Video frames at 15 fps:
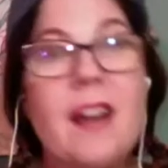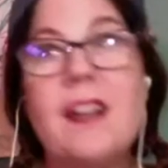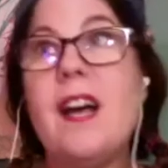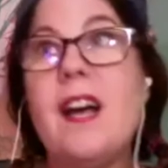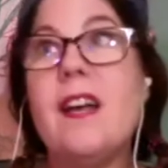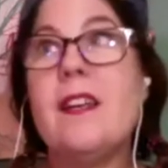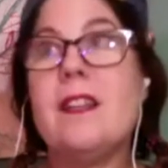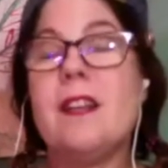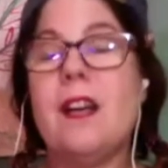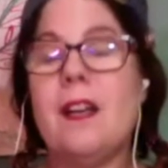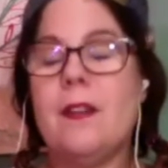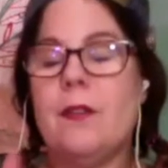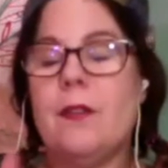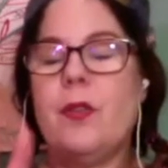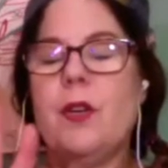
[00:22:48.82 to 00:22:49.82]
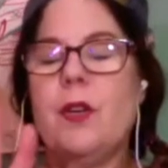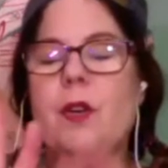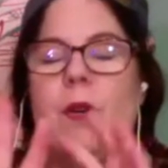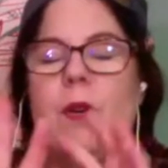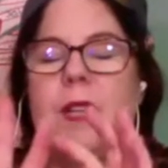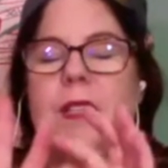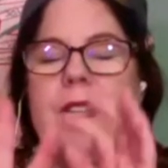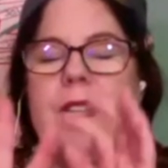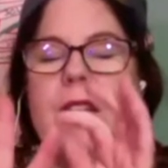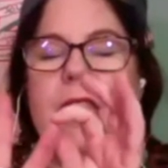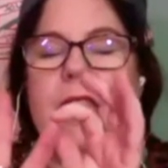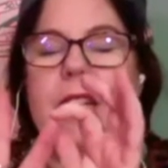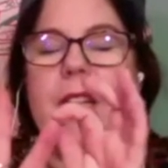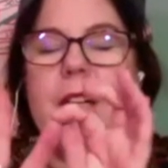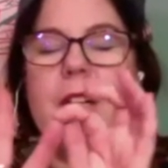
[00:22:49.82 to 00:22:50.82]
I theorize that
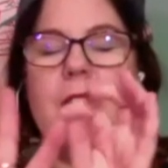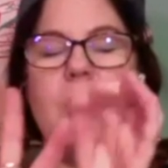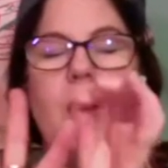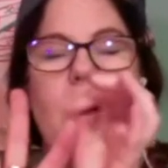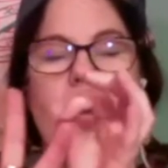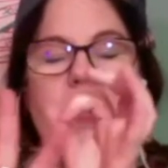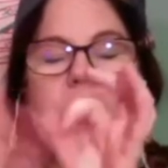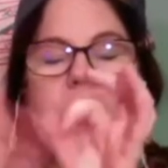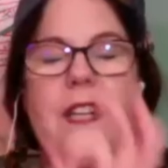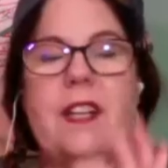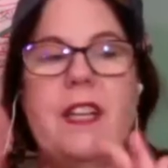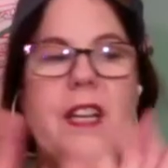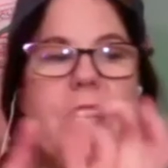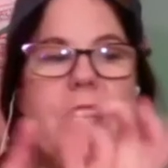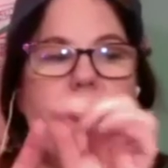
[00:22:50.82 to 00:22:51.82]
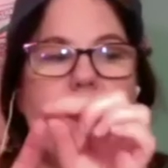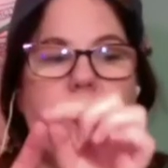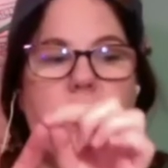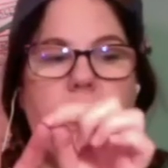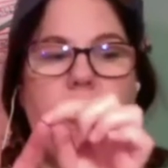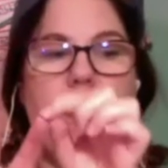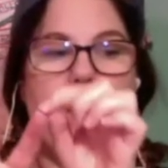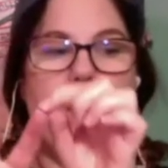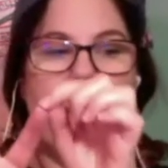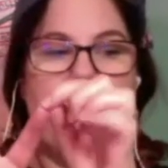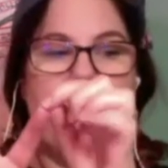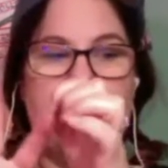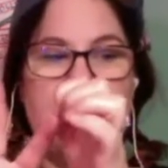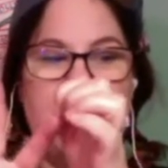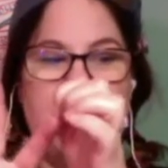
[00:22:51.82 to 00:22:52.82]
like a claw, that a nail or something
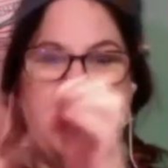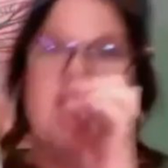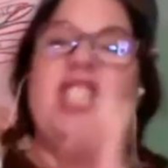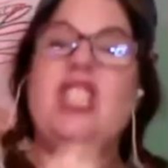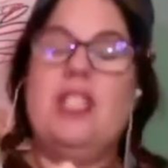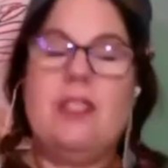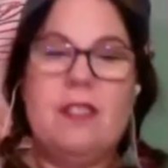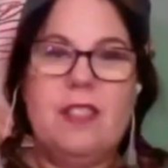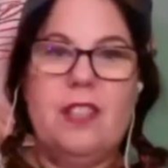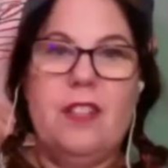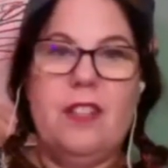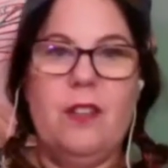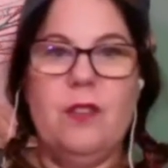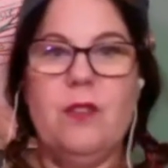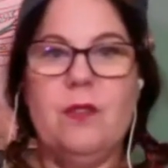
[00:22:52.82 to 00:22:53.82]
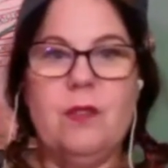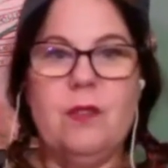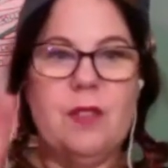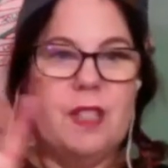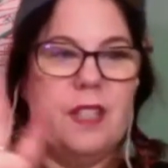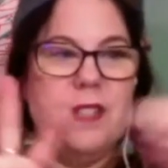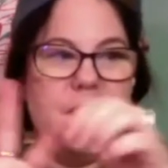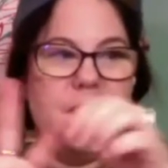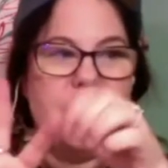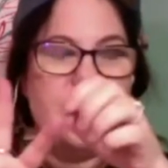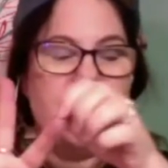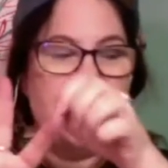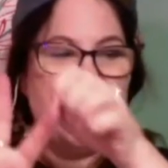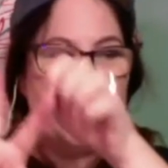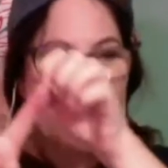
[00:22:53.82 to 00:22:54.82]
gets, you know, gets
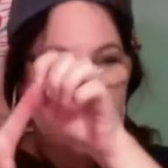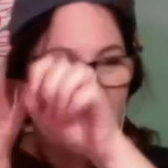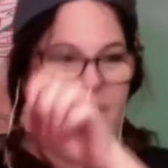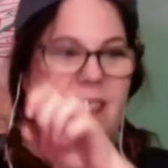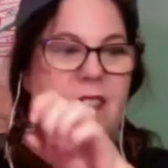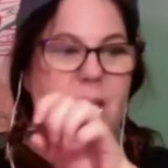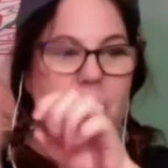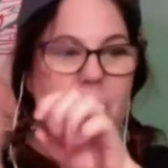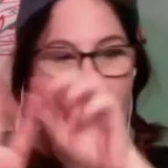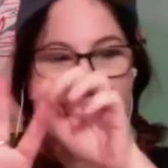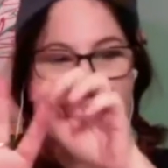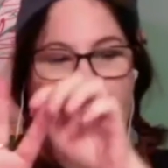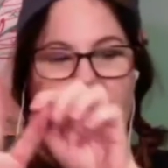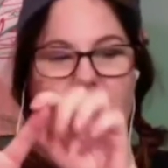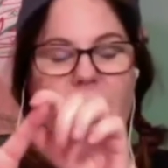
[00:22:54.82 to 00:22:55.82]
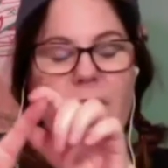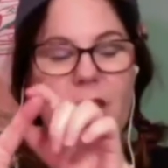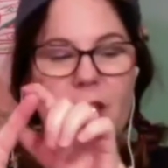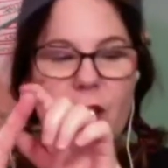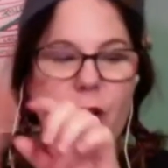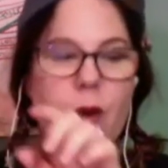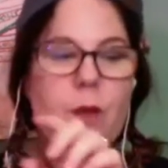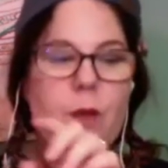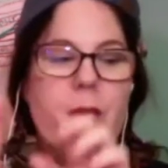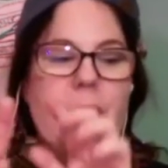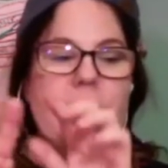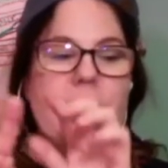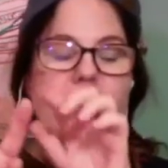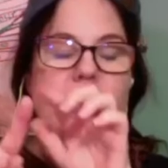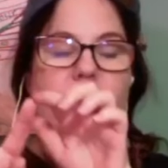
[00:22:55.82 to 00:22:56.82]
stuck in something, stuck in the
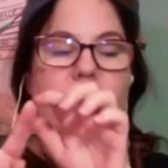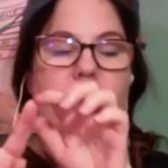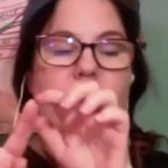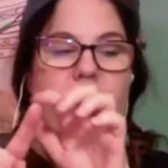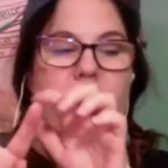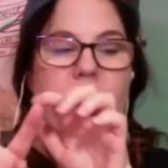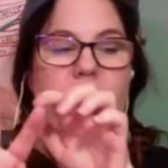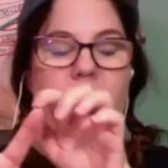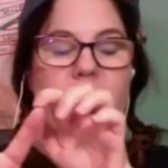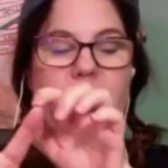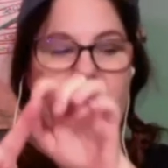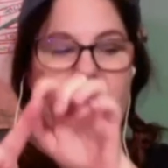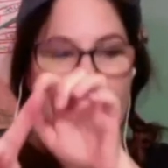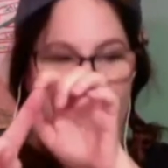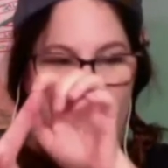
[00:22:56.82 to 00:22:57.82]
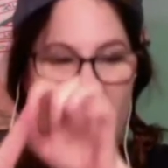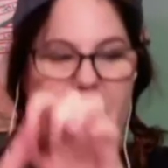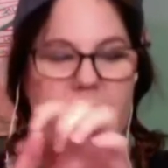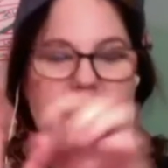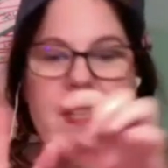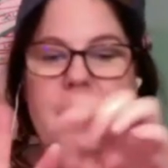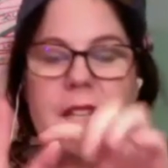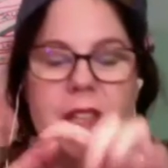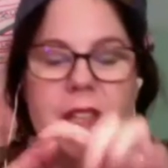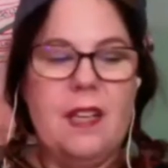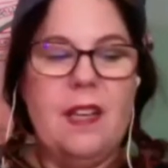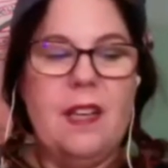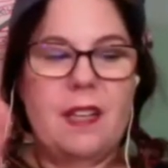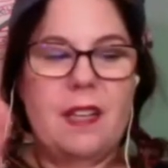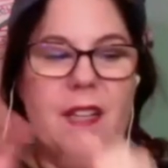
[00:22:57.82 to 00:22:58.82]
carpet, stuck on the cement,
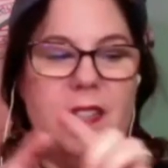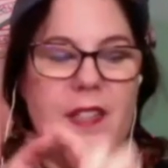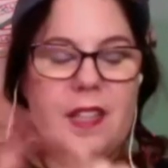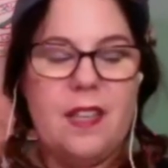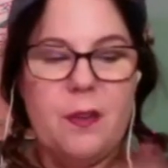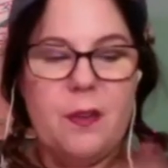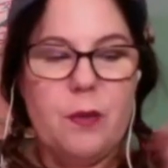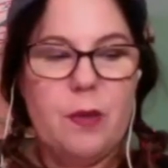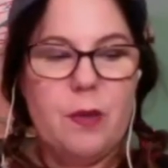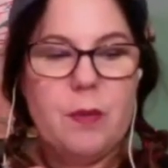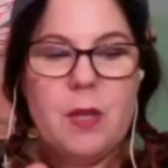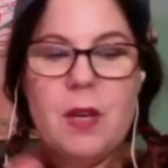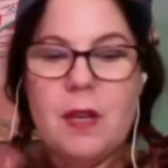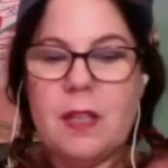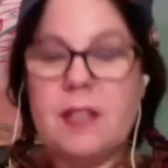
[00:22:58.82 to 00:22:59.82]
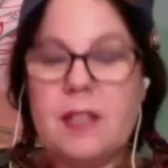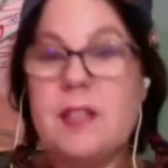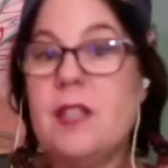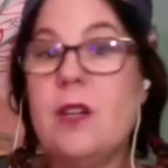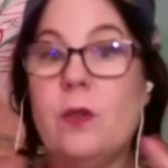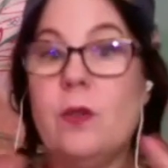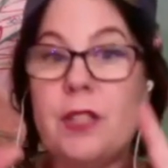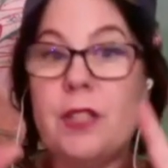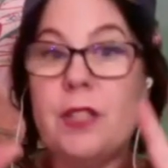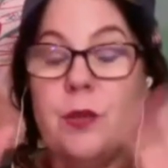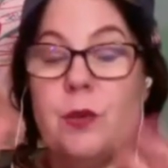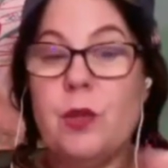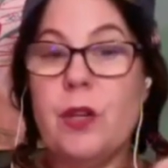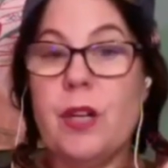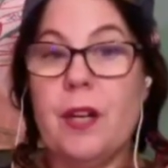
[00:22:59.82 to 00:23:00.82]
and gets kind of ripped, because they don't let you
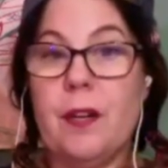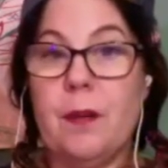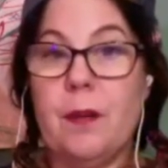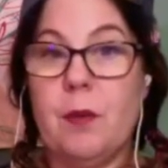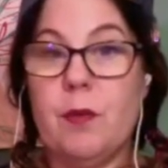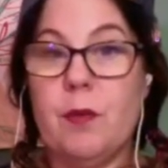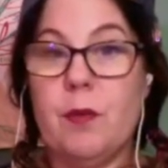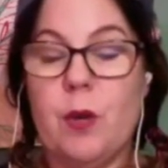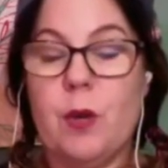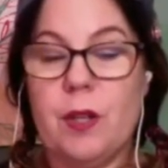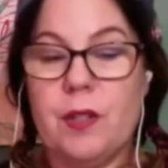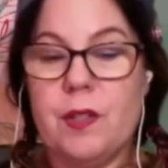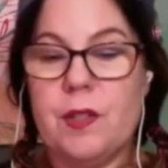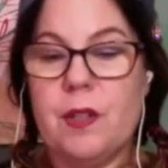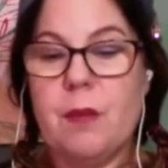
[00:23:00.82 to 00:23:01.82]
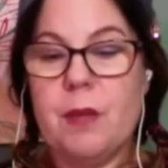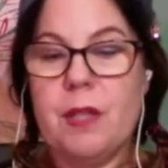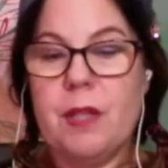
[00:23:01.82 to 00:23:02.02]
look at them, of course. I mean,